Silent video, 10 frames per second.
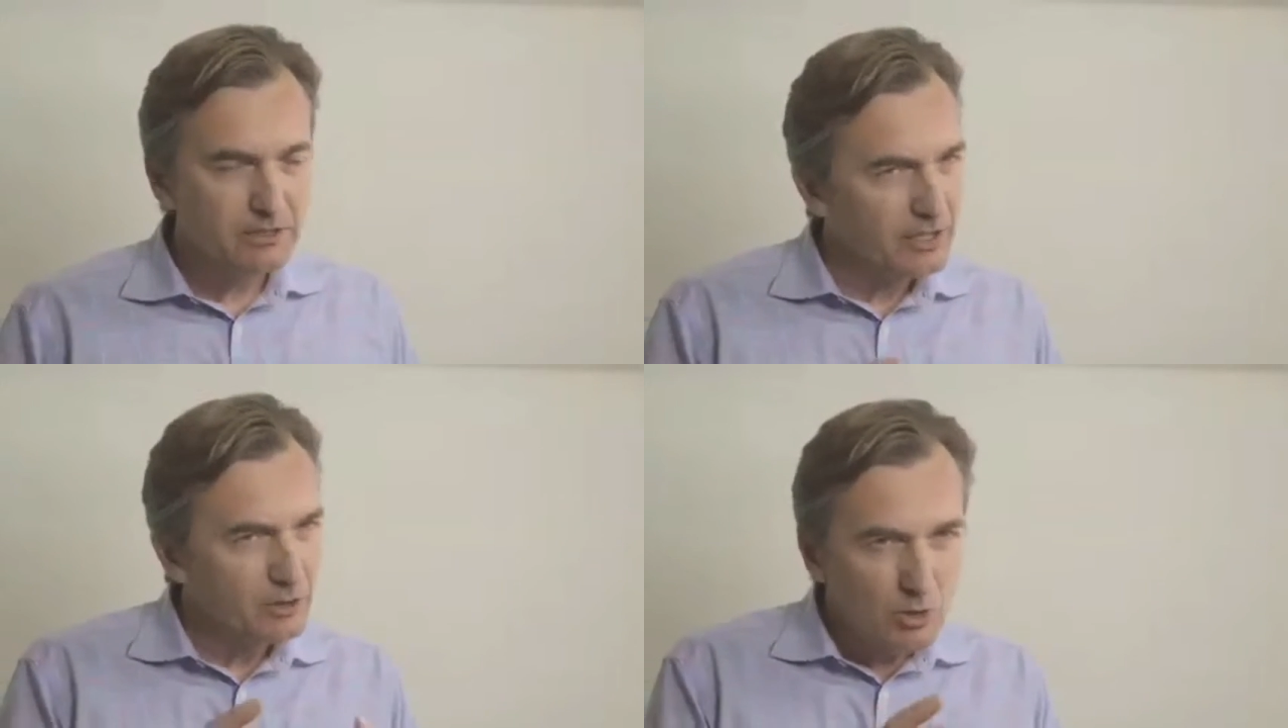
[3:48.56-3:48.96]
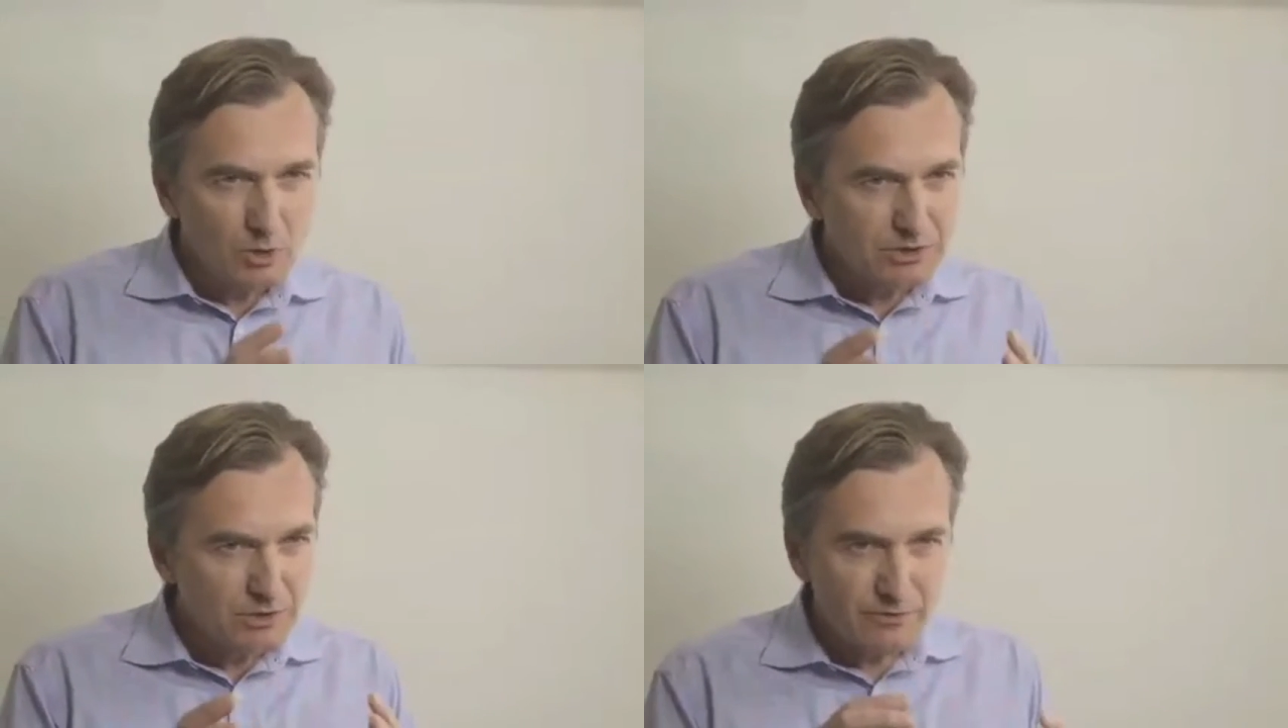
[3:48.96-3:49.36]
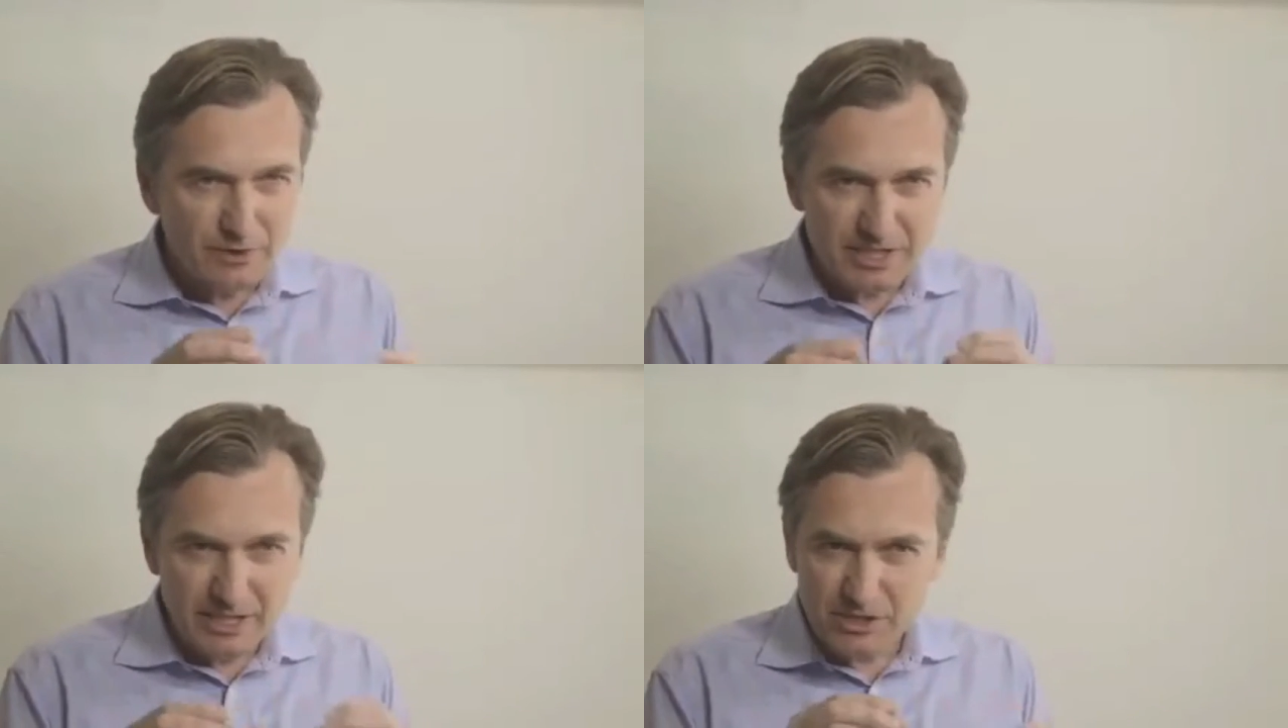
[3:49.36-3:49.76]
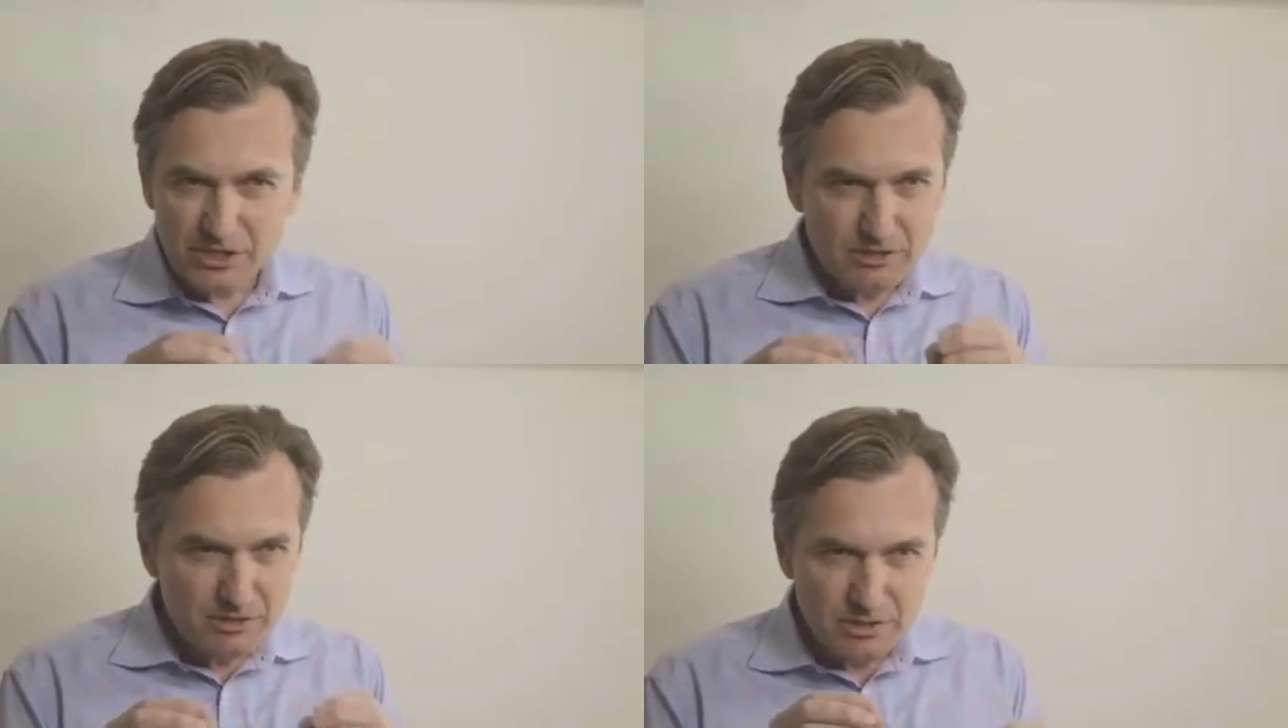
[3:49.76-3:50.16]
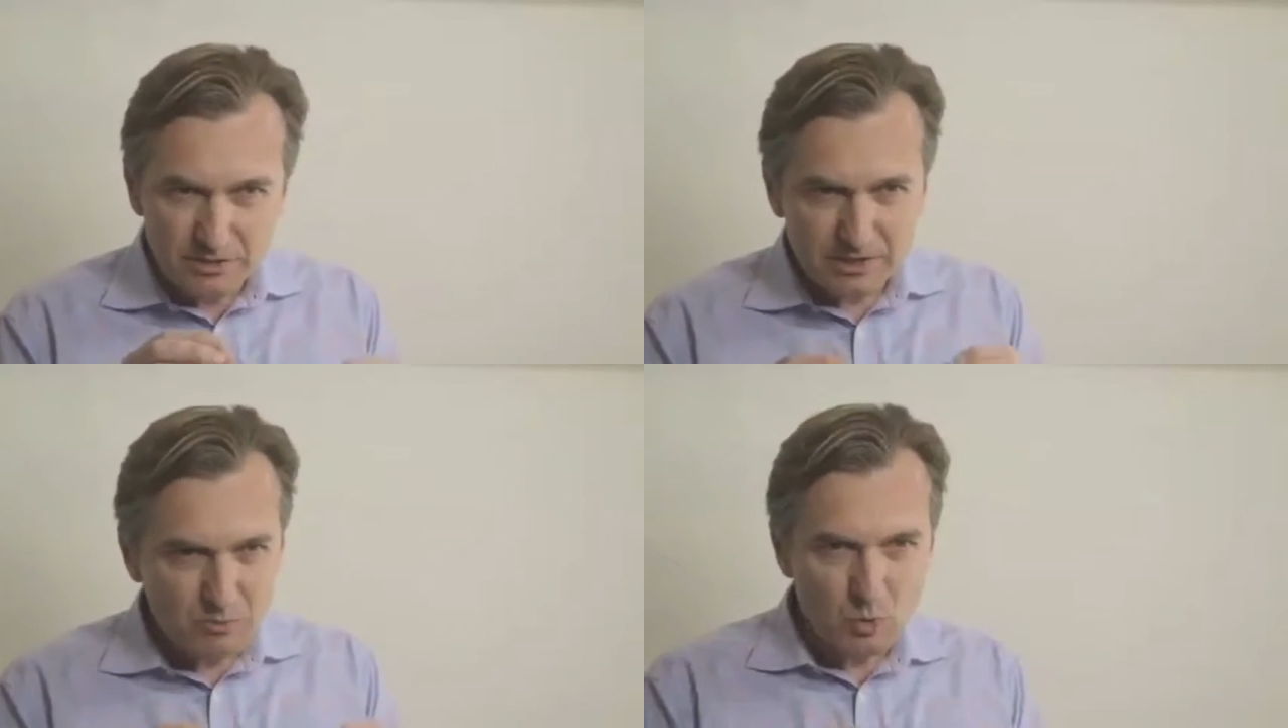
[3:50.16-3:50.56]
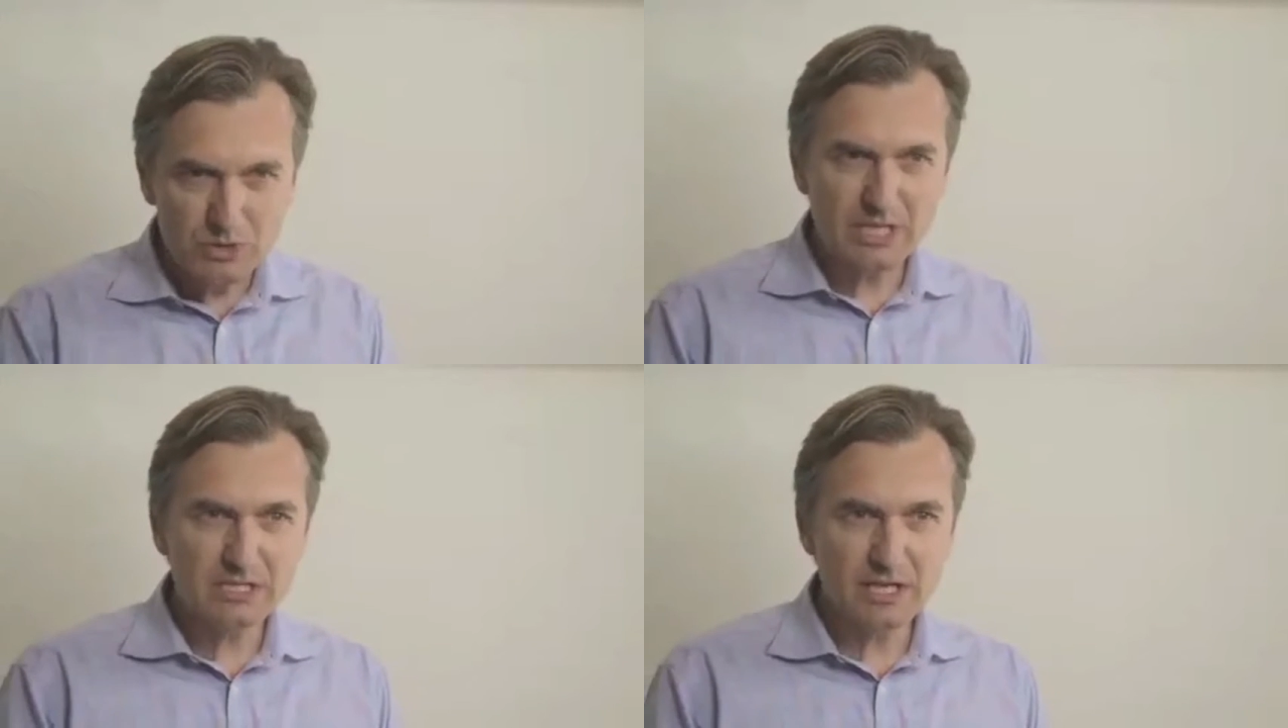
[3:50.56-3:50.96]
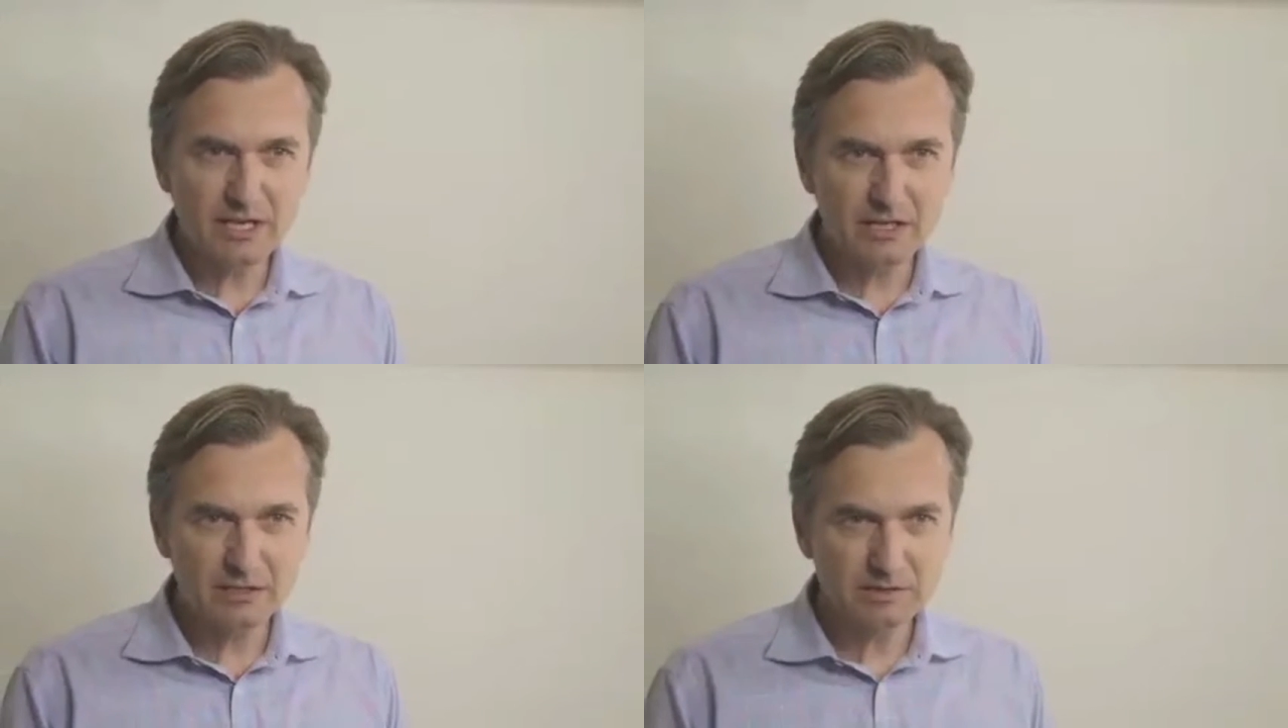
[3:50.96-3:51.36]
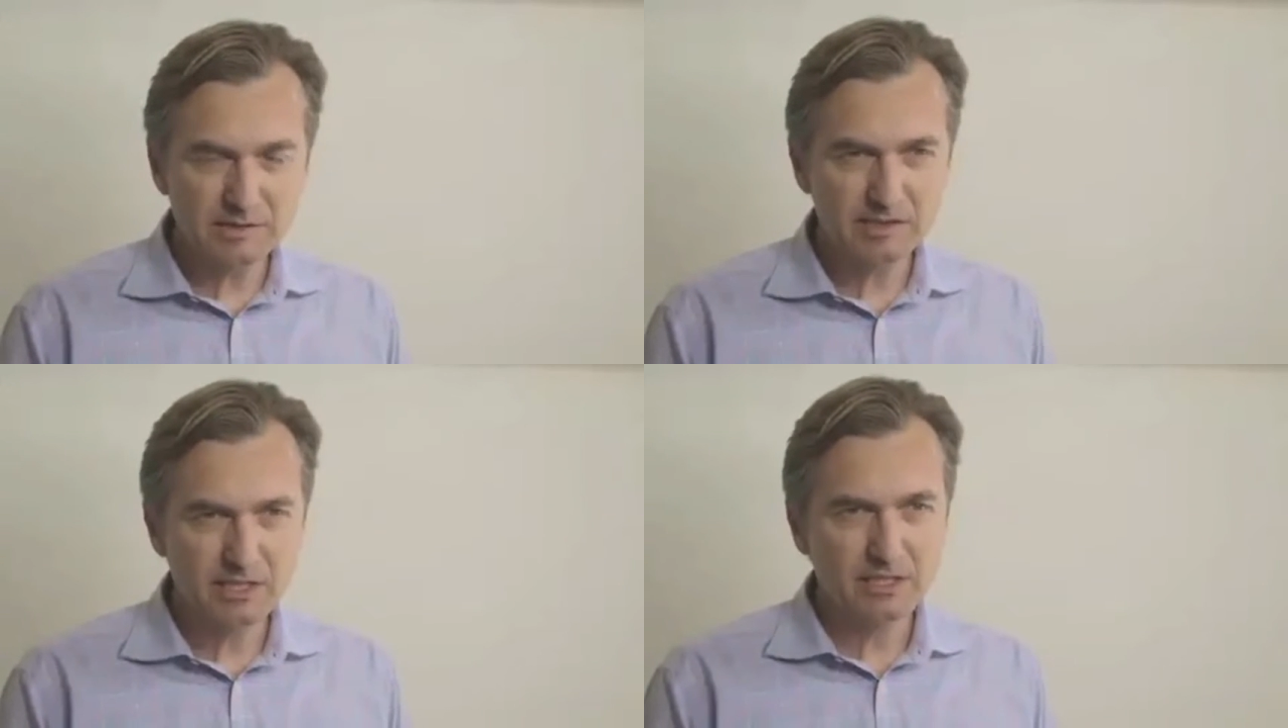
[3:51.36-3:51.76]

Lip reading: Lots of attention to the small details.